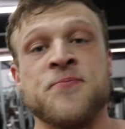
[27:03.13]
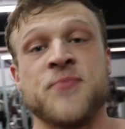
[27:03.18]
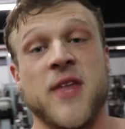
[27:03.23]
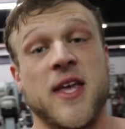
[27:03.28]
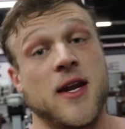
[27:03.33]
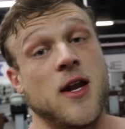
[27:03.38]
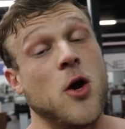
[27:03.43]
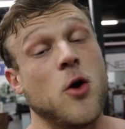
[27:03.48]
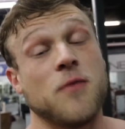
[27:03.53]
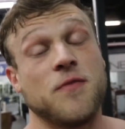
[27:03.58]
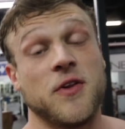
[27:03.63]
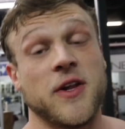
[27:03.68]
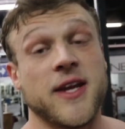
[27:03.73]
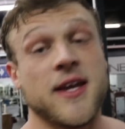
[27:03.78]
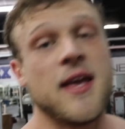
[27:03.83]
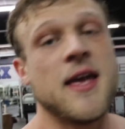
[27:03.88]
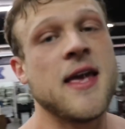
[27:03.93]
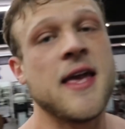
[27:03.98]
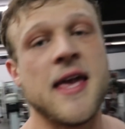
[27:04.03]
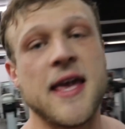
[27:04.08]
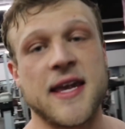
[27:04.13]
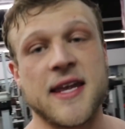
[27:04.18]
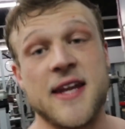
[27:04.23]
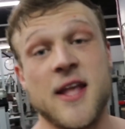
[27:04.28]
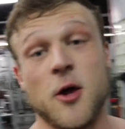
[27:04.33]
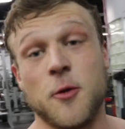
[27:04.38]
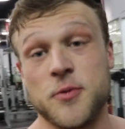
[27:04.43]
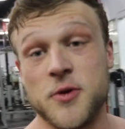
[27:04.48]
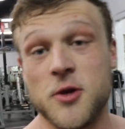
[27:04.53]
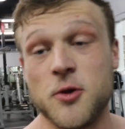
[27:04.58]
And hopefully it can
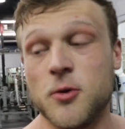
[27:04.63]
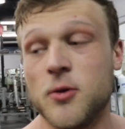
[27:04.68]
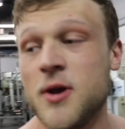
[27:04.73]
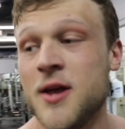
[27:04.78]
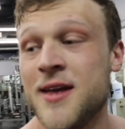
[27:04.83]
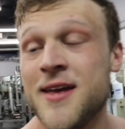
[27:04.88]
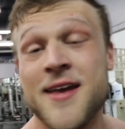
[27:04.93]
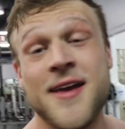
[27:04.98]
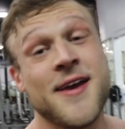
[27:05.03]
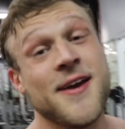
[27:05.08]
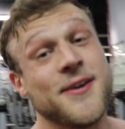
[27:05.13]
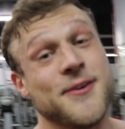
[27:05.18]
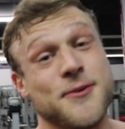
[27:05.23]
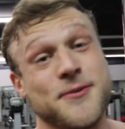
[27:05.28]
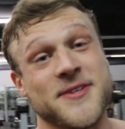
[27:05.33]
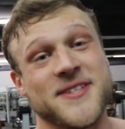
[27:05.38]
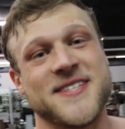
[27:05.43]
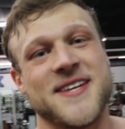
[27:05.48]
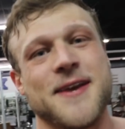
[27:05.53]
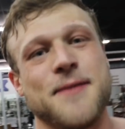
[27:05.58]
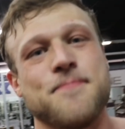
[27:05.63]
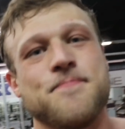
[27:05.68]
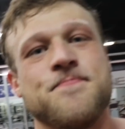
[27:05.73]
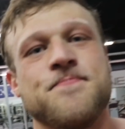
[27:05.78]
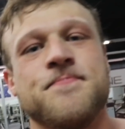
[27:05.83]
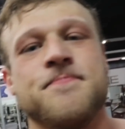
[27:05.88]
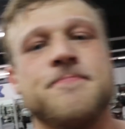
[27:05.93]
help you do the same.